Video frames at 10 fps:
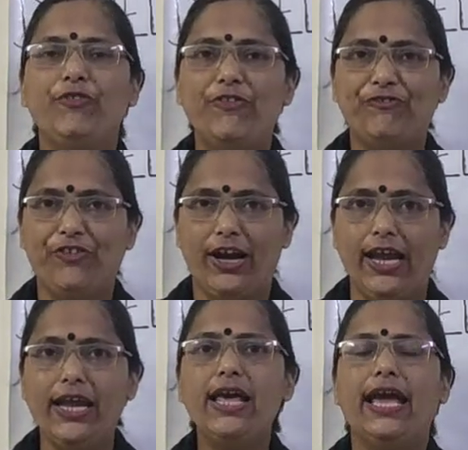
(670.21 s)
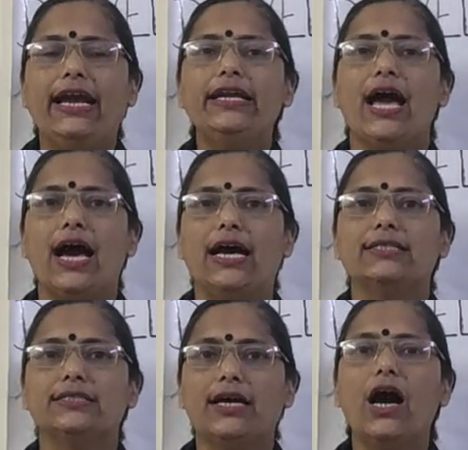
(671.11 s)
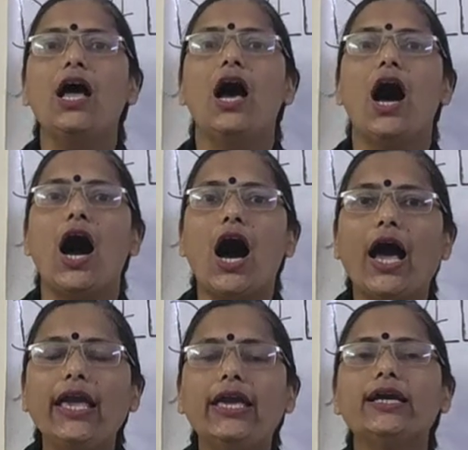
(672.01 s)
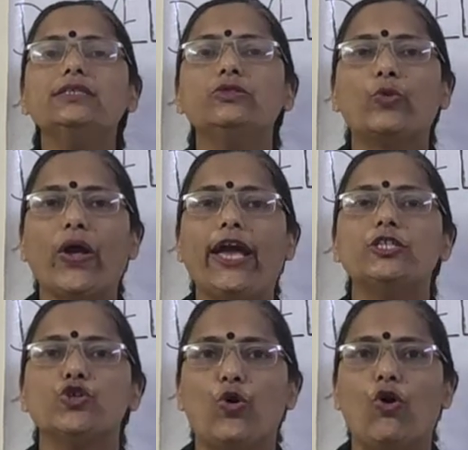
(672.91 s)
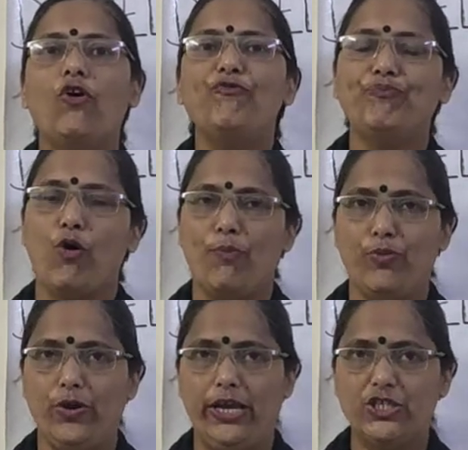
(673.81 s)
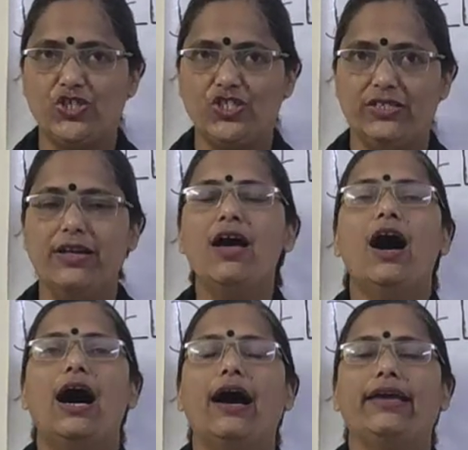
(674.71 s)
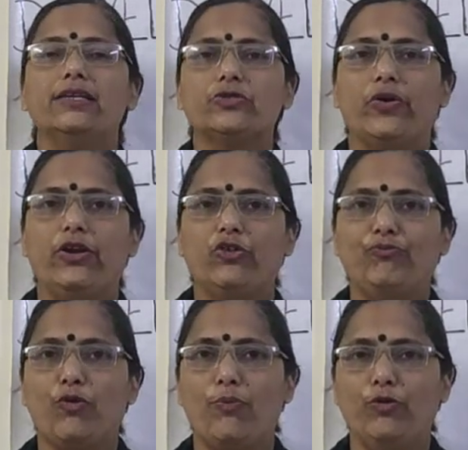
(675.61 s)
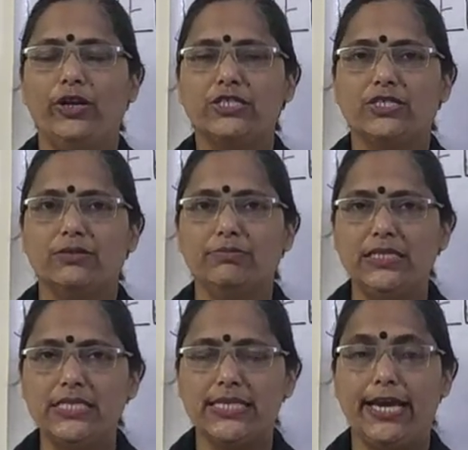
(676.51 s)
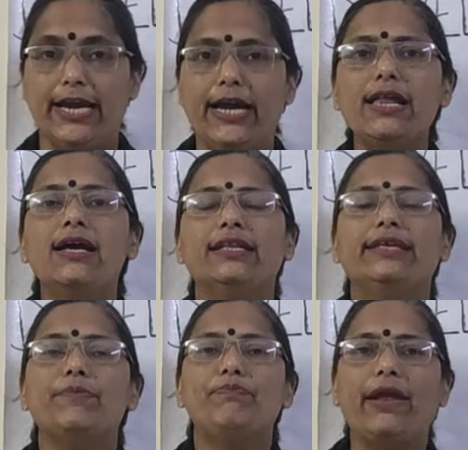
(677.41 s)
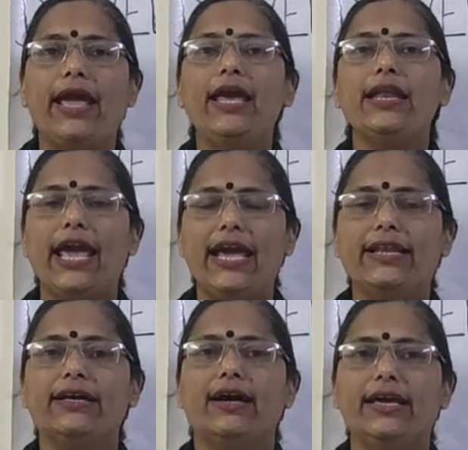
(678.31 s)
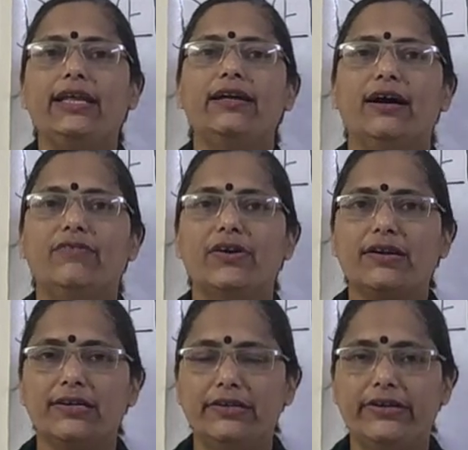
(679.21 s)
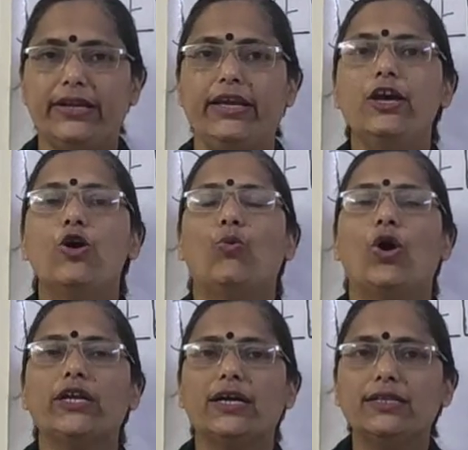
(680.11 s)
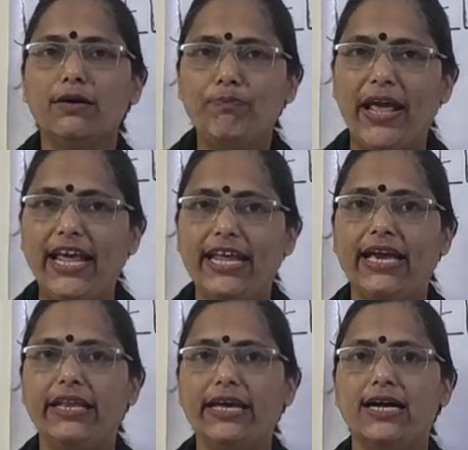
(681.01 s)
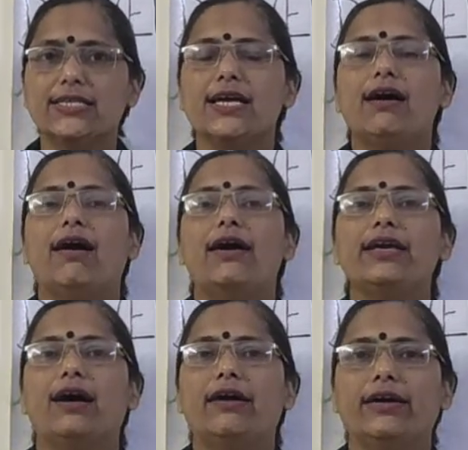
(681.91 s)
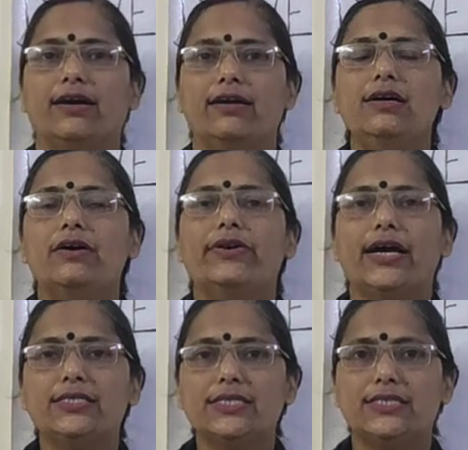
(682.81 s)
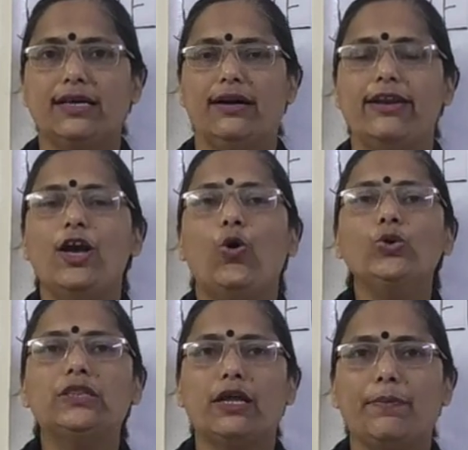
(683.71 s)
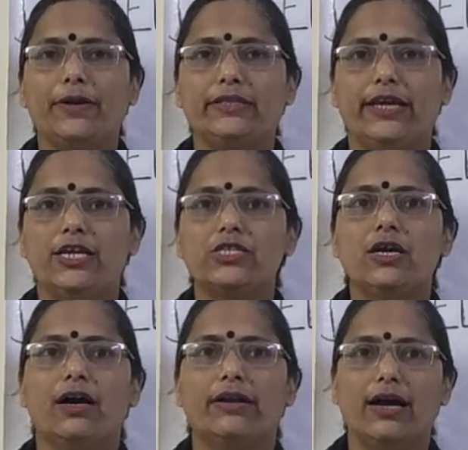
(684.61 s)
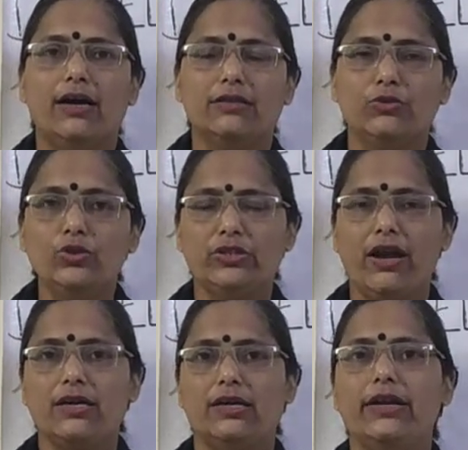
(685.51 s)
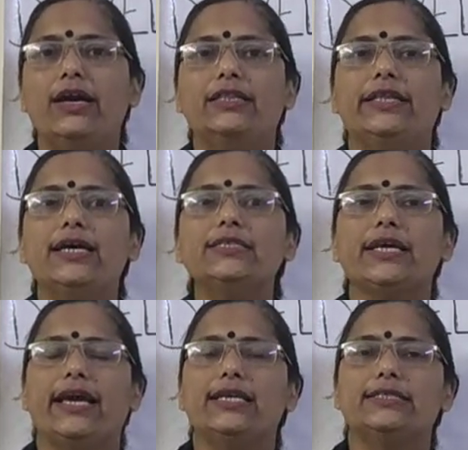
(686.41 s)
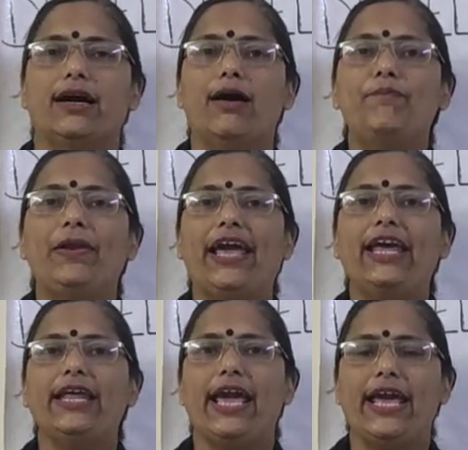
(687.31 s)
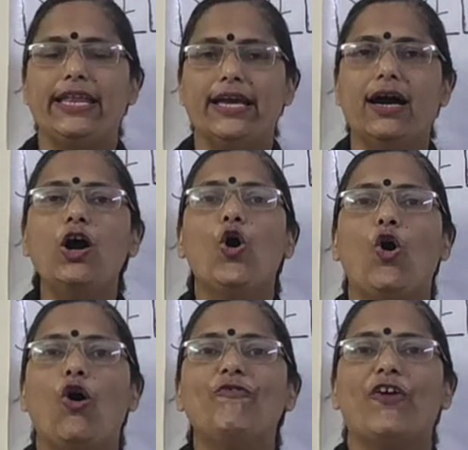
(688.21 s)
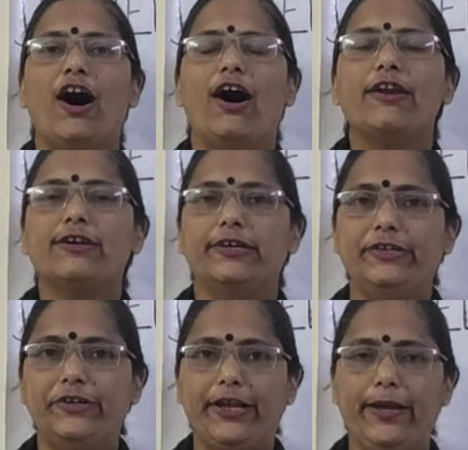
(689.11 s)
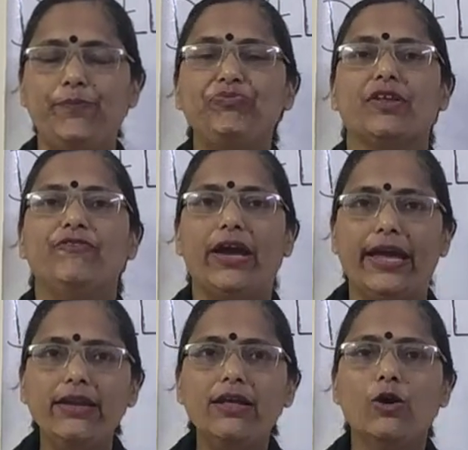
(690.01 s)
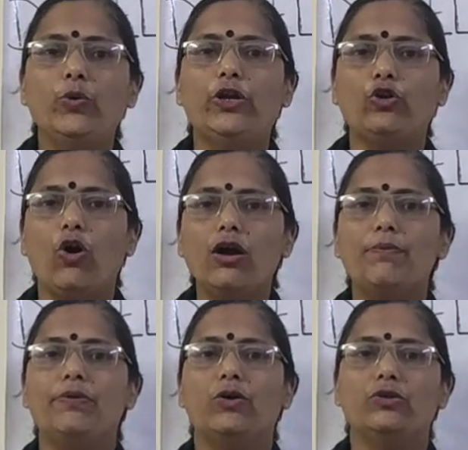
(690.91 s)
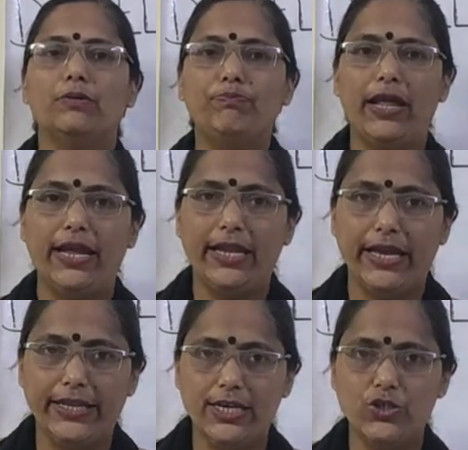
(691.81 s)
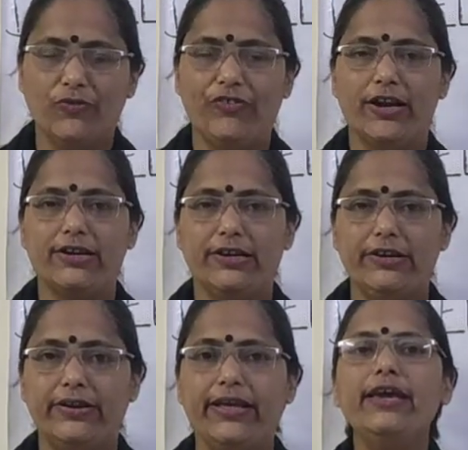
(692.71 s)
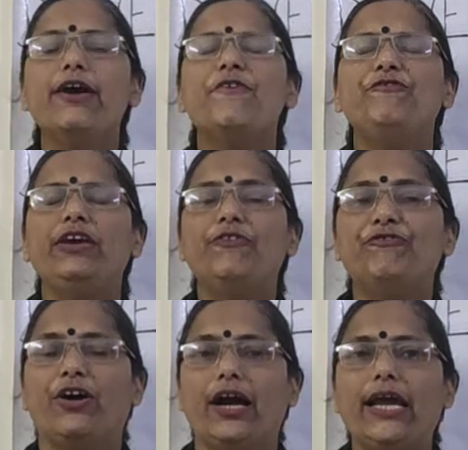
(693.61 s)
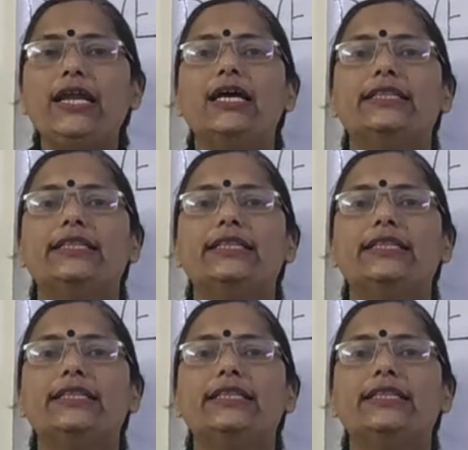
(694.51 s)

we find it has the highest rate of population. Highest rate of population means here the plain area in our country. What are the plain areas? Haryana, Rajasthan, Uttar Pradesh, Uttarakhand. This is a plain area of our country. When we talk about the plain areas of our country, we find